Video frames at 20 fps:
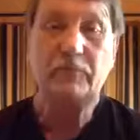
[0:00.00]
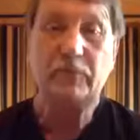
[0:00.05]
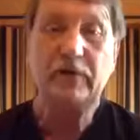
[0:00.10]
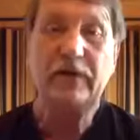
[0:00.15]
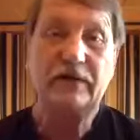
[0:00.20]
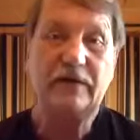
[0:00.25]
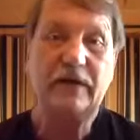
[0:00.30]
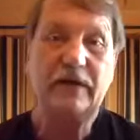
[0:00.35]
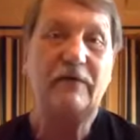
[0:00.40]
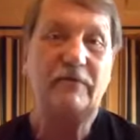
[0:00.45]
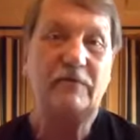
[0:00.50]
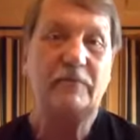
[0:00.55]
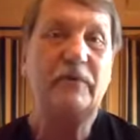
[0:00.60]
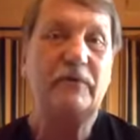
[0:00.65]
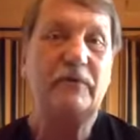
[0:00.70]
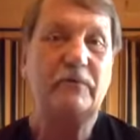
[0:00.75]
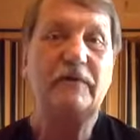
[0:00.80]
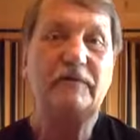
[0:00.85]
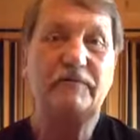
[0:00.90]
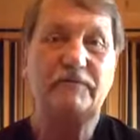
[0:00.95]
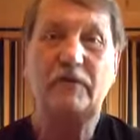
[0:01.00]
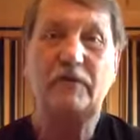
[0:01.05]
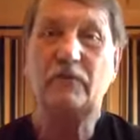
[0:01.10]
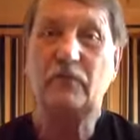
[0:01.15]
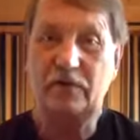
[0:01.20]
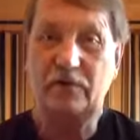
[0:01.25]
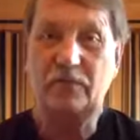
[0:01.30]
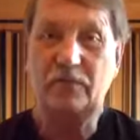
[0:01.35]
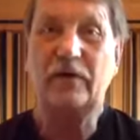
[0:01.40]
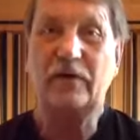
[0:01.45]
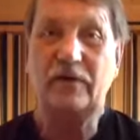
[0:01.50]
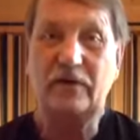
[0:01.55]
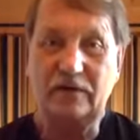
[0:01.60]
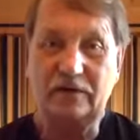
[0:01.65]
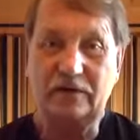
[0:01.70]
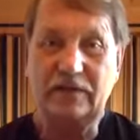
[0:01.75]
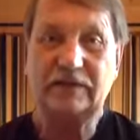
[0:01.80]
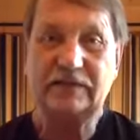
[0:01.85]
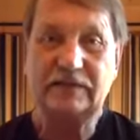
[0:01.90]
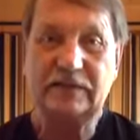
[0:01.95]
Bring You Down would be a really fun one to work on
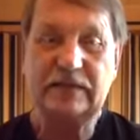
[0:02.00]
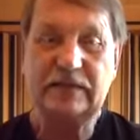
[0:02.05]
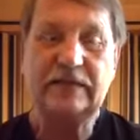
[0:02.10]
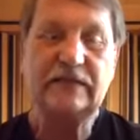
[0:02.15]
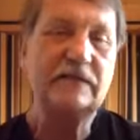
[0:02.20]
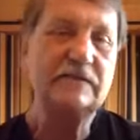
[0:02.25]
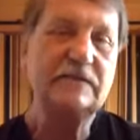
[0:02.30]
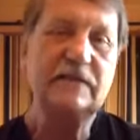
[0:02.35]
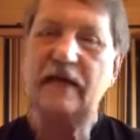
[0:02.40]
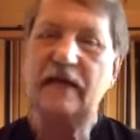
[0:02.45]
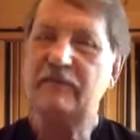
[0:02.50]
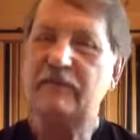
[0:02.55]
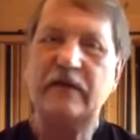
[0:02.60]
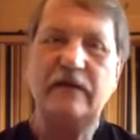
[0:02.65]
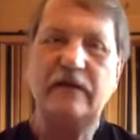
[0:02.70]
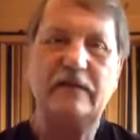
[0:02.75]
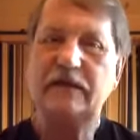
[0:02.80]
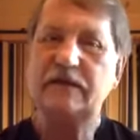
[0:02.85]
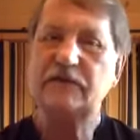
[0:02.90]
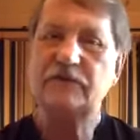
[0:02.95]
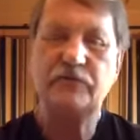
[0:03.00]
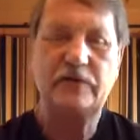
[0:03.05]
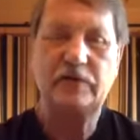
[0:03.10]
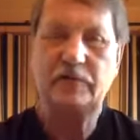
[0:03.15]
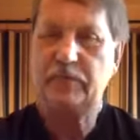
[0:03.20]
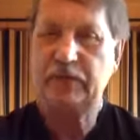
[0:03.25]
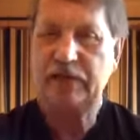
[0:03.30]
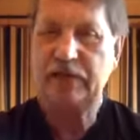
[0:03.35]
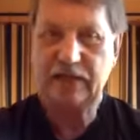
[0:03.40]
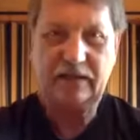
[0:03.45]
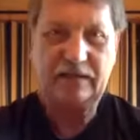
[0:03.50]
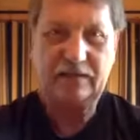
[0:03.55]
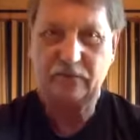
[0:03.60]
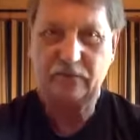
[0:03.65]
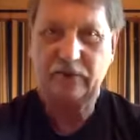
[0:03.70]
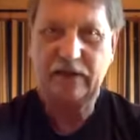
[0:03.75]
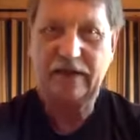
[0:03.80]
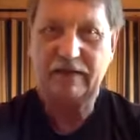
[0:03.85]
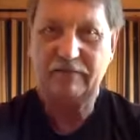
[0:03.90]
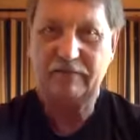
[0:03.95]
because it doesn't have any of the intricate picking that
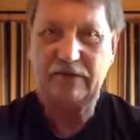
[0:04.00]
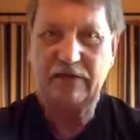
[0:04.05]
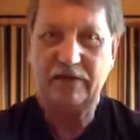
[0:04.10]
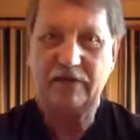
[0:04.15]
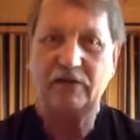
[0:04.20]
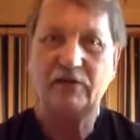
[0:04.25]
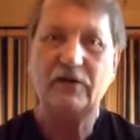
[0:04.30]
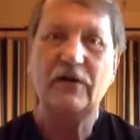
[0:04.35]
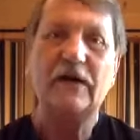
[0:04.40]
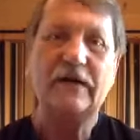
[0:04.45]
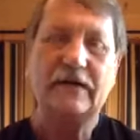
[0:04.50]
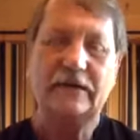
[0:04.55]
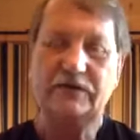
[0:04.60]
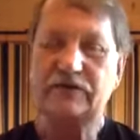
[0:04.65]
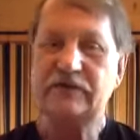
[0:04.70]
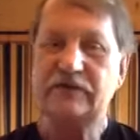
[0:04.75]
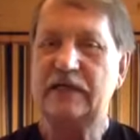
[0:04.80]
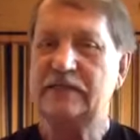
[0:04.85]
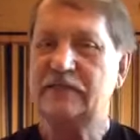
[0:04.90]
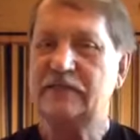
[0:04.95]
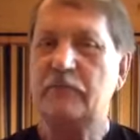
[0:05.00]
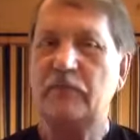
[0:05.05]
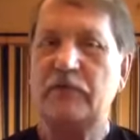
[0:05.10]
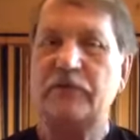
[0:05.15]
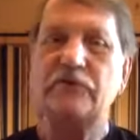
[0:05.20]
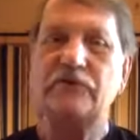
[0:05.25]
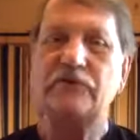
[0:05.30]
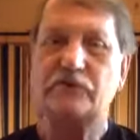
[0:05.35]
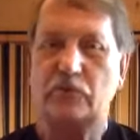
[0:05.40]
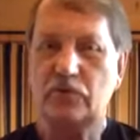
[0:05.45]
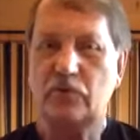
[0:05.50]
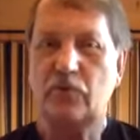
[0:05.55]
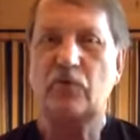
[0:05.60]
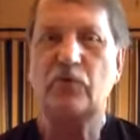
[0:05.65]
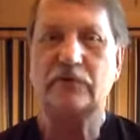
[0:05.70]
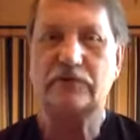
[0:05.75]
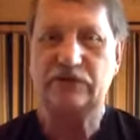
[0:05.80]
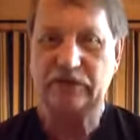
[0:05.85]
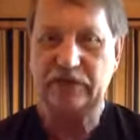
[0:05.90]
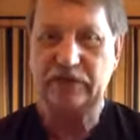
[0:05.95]
we have in here. It just has some unusual
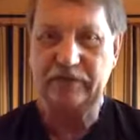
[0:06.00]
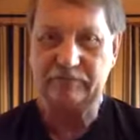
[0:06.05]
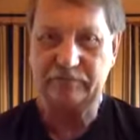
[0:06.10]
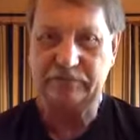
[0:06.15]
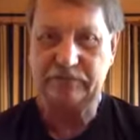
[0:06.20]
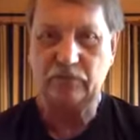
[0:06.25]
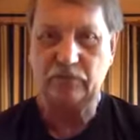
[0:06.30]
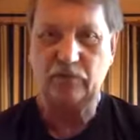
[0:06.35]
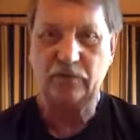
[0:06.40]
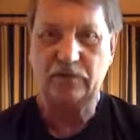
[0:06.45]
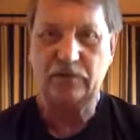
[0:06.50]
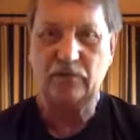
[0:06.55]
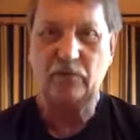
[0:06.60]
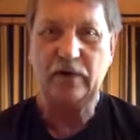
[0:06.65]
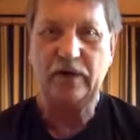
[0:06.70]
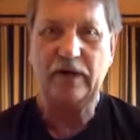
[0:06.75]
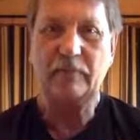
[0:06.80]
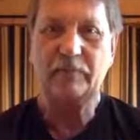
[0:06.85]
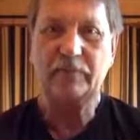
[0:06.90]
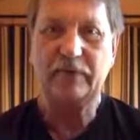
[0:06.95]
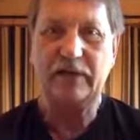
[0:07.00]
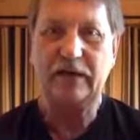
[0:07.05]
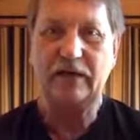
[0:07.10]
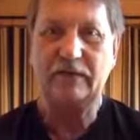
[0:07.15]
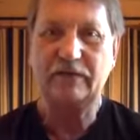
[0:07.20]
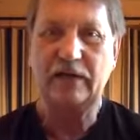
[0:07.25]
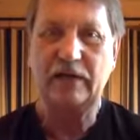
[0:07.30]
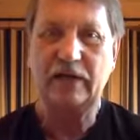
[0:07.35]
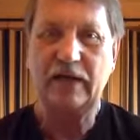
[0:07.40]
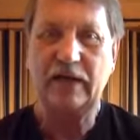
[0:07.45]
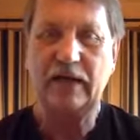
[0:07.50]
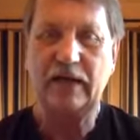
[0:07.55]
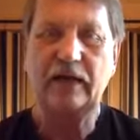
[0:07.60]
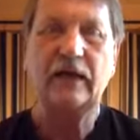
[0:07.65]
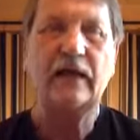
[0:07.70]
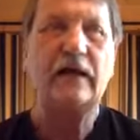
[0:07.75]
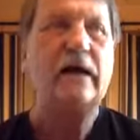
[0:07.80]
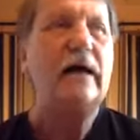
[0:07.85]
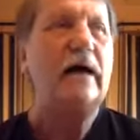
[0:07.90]
chord shapes that work their way up and down the neck.